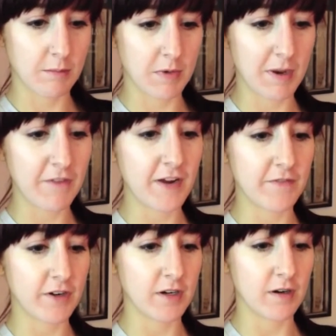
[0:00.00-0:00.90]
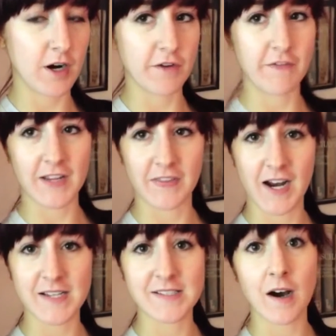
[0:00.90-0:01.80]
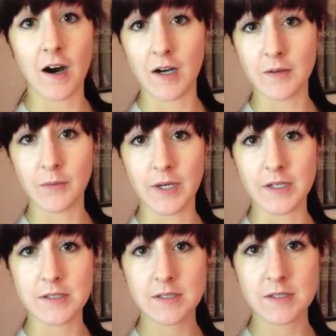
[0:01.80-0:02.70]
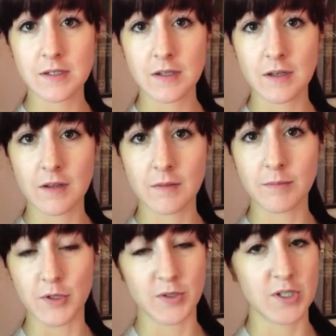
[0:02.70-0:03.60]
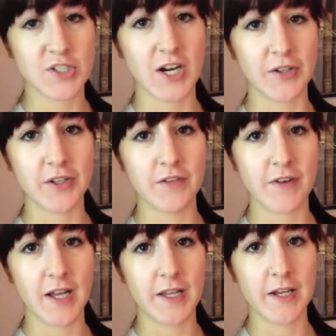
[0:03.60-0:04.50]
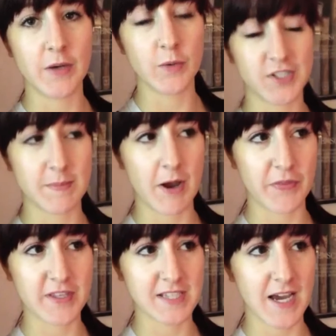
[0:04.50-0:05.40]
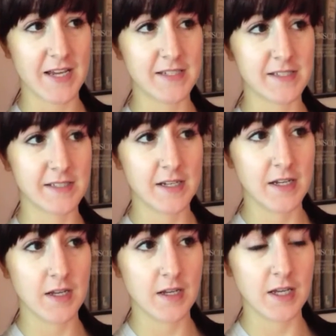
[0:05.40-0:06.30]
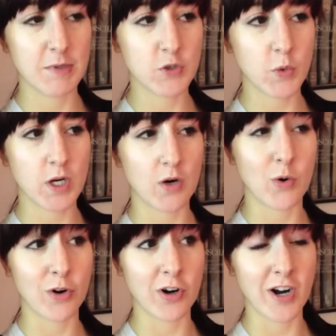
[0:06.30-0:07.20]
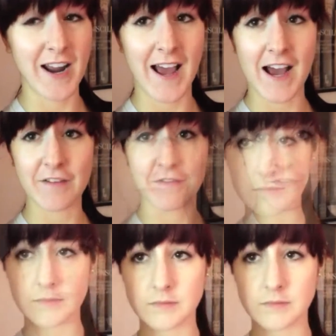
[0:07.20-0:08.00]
But my favorite artifact that I saw was Mozart's childhood violin, which is about the size in between a quarter and a half.